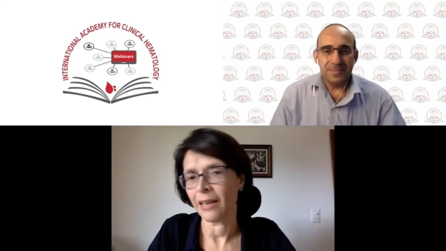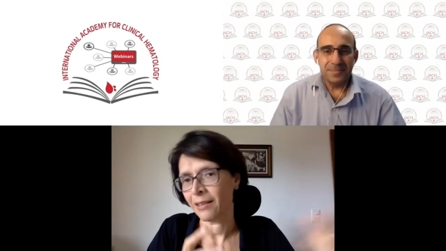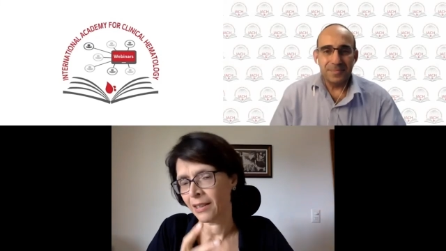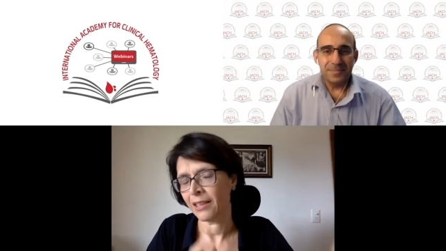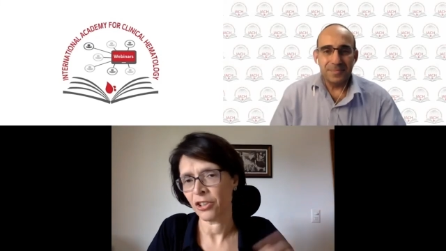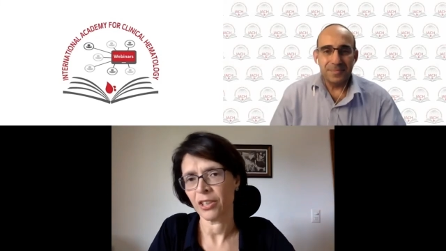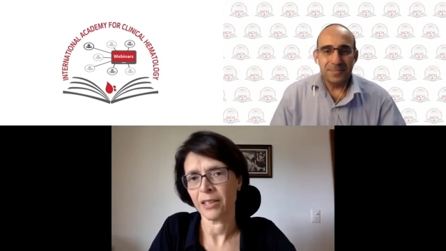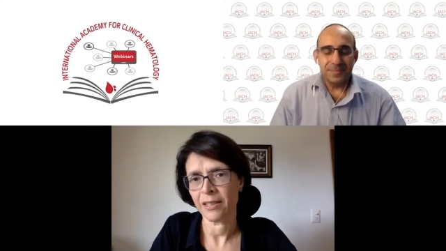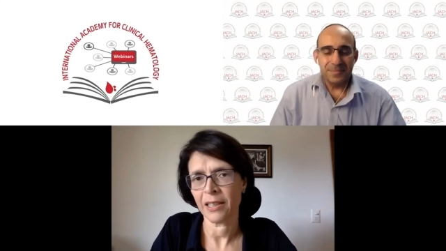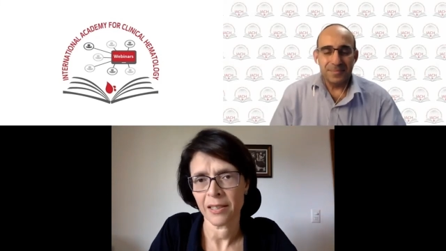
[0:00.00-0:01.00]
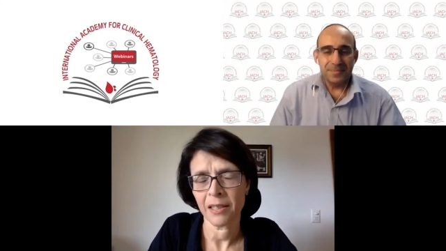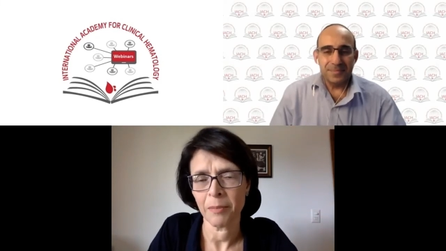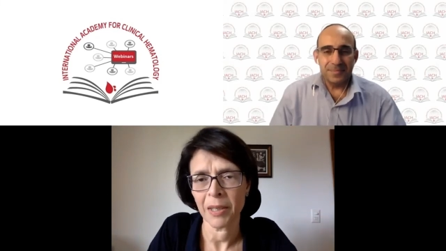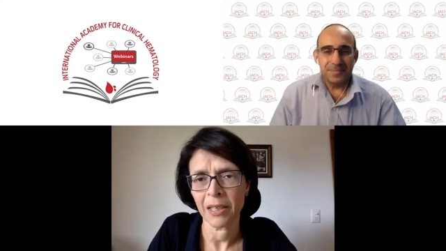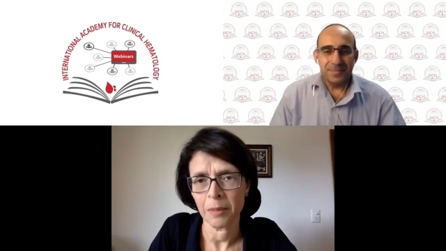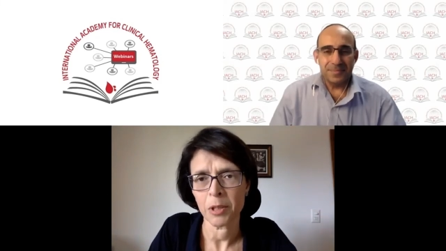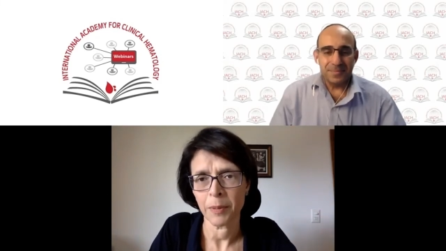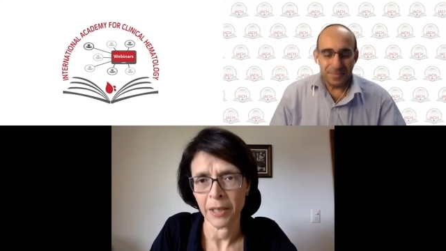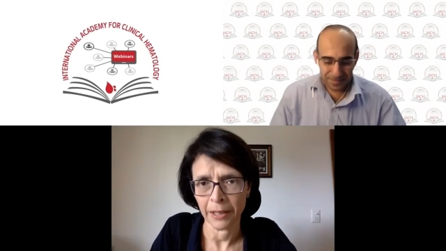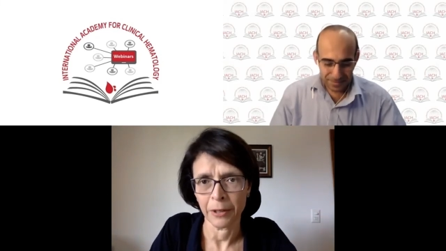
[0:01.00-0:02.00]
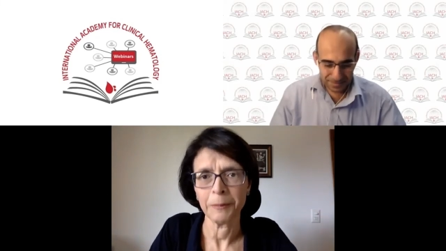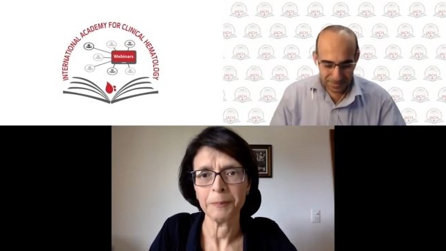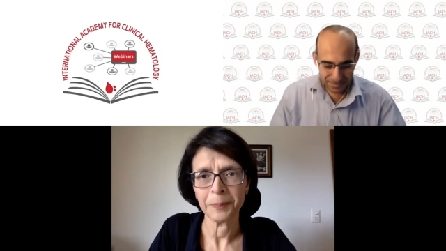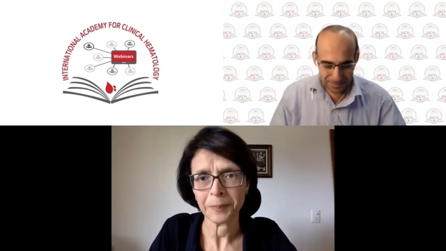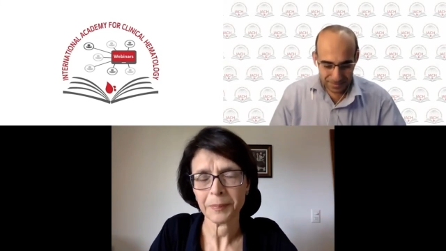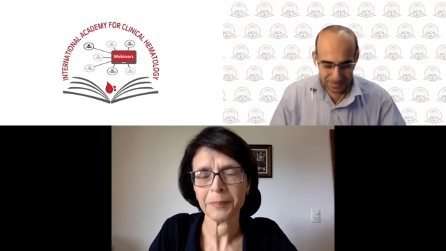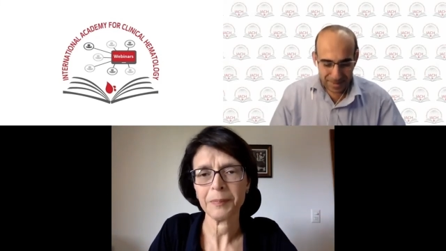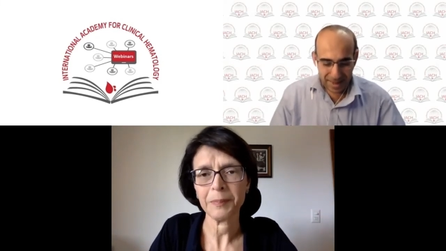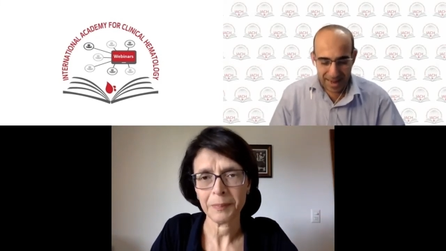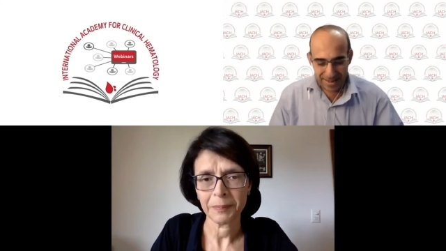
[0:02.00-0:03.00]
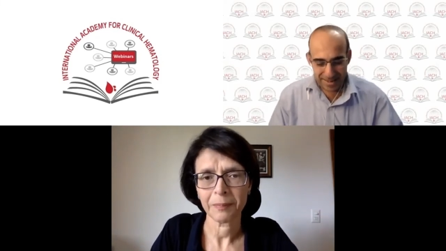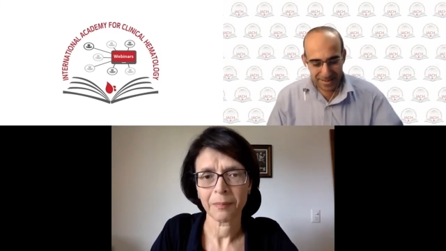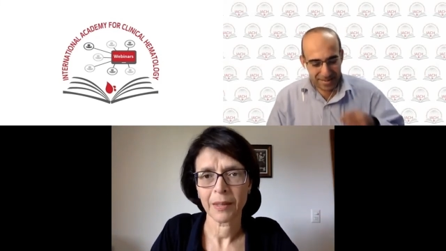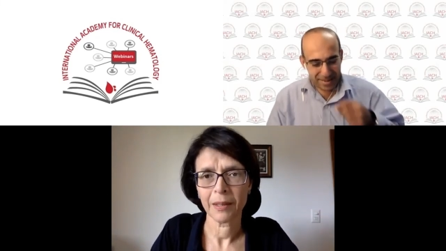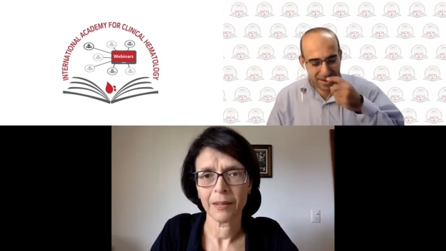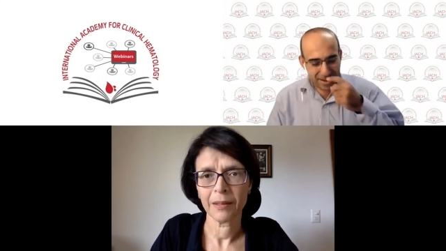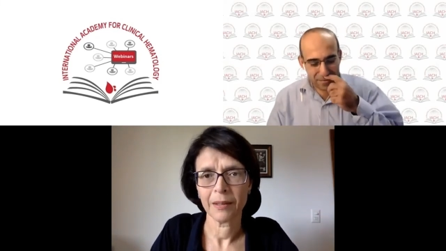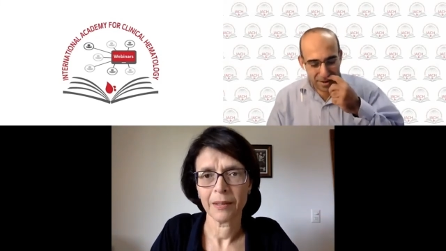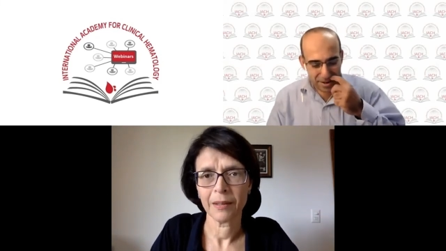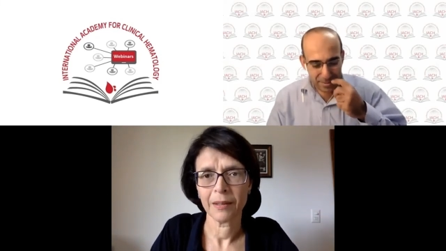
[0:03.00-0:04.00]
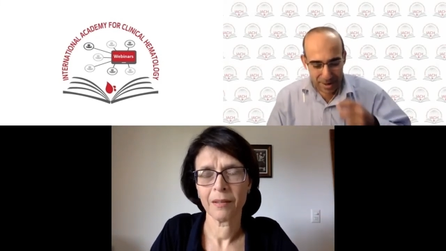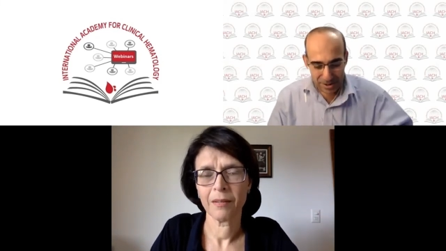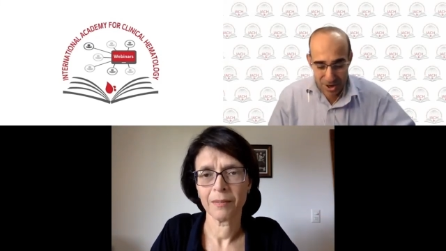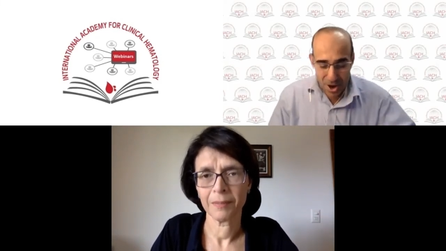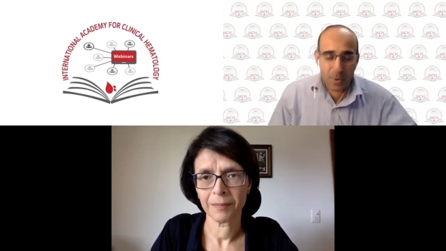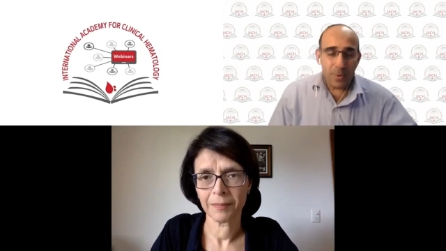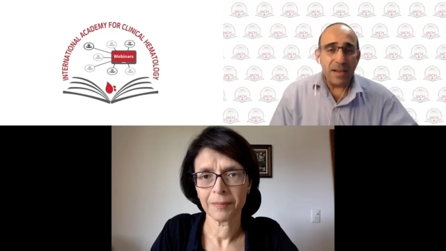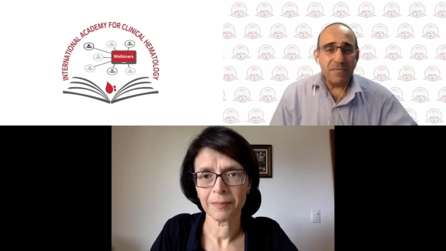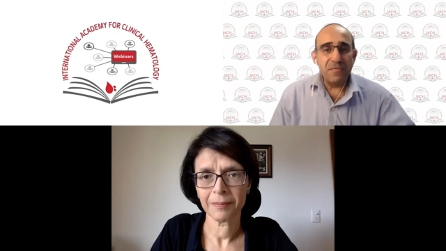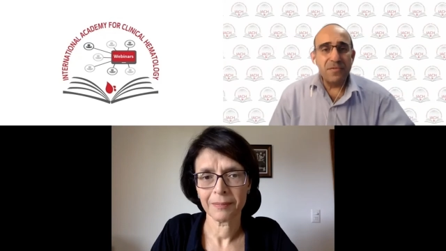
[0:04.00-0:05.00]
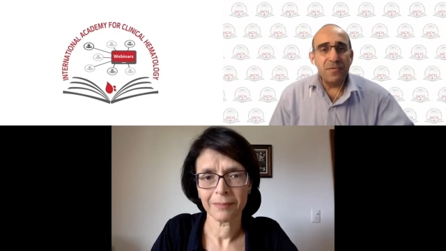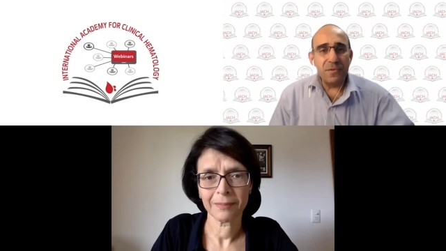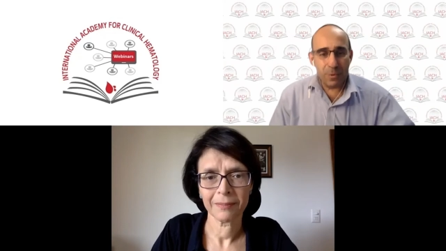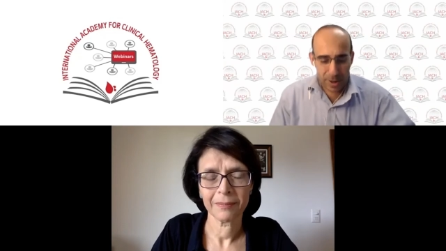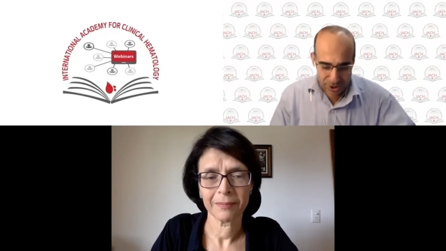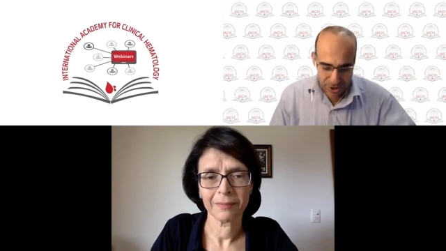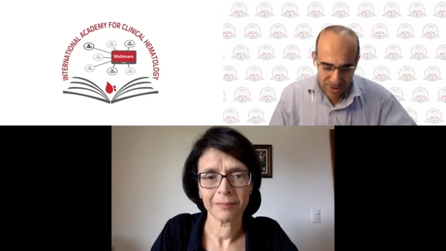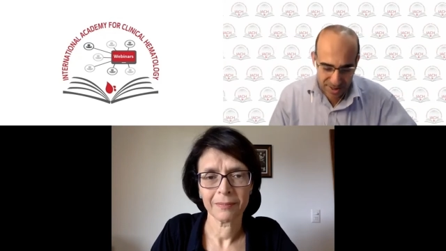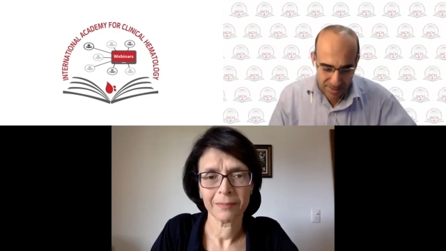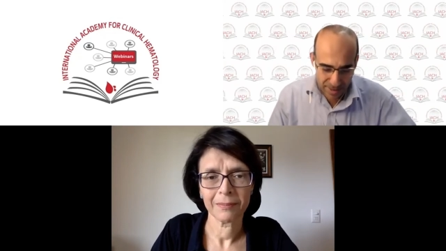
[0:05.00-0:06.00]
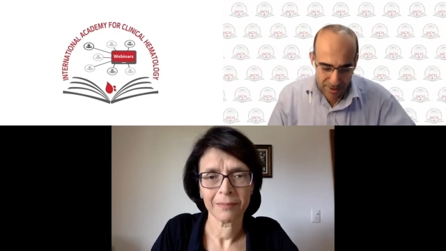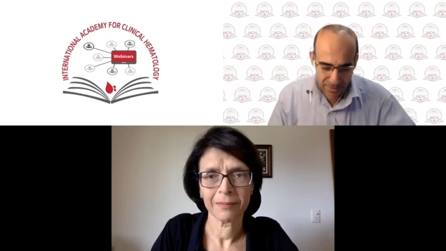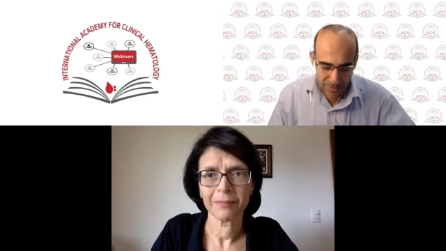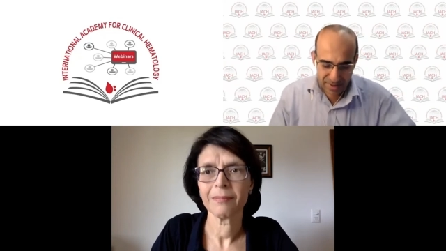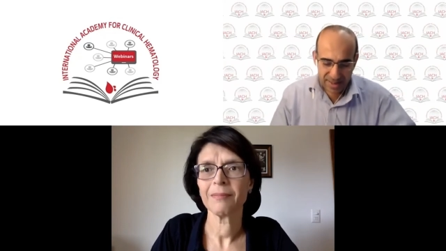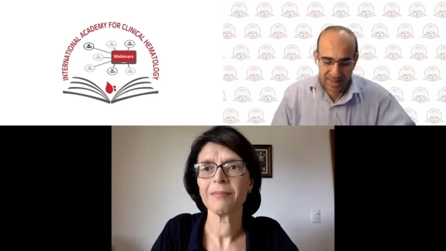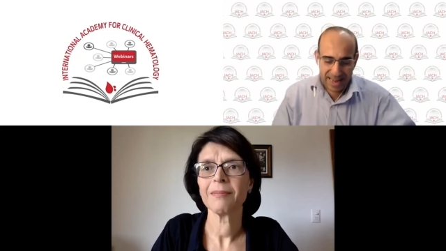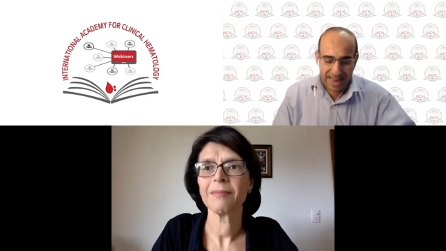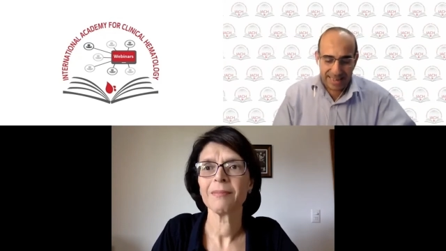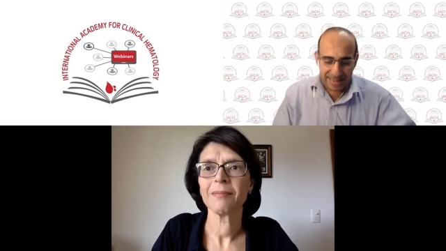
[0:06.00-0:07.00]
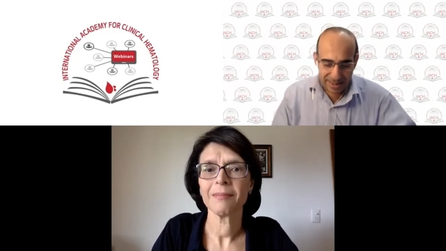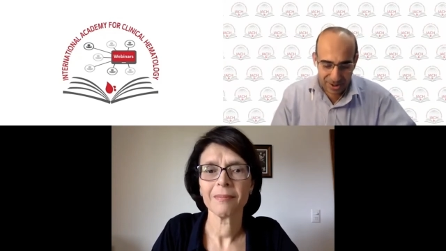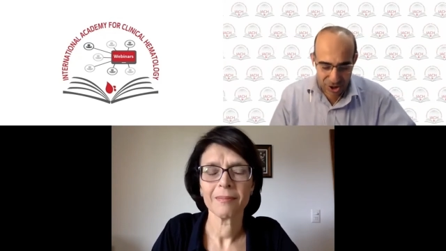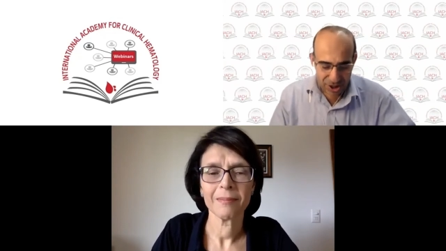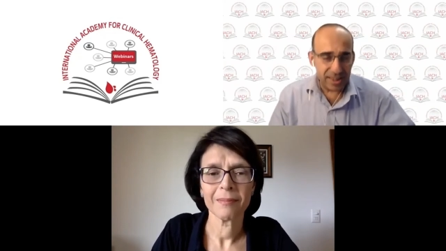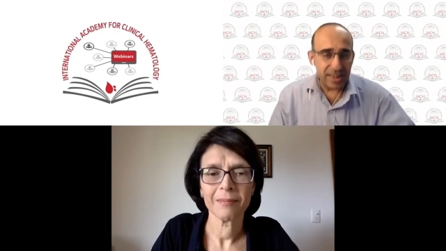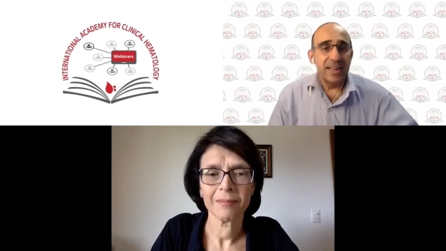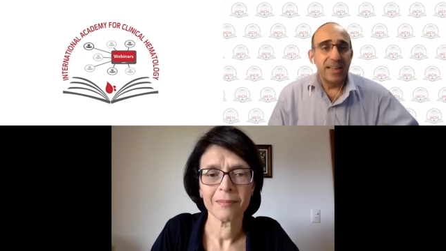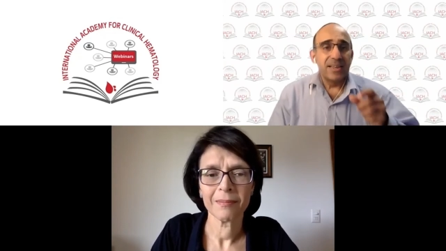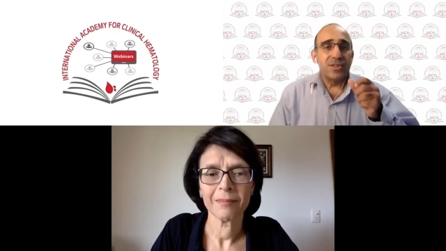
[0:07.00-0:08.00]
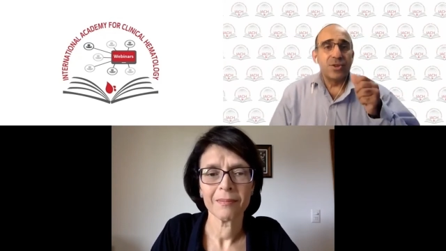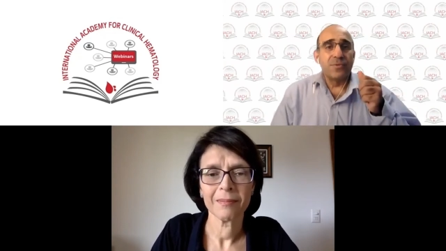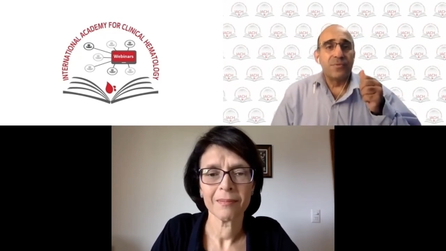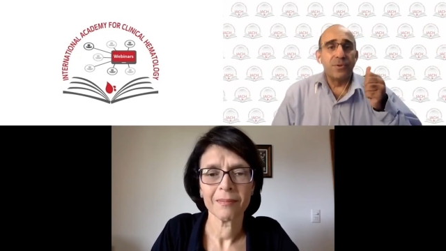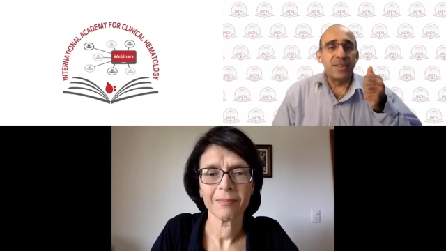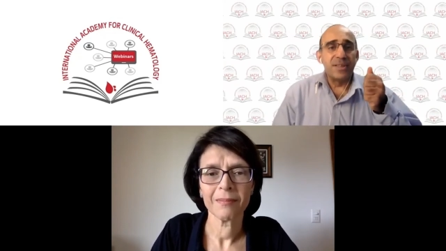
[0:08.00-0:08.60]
Speaker 1: and initially 60 milligrams per kilo.
Speaker 2: Excellent. Thank you very much. We have a few questions about the ATG. So, for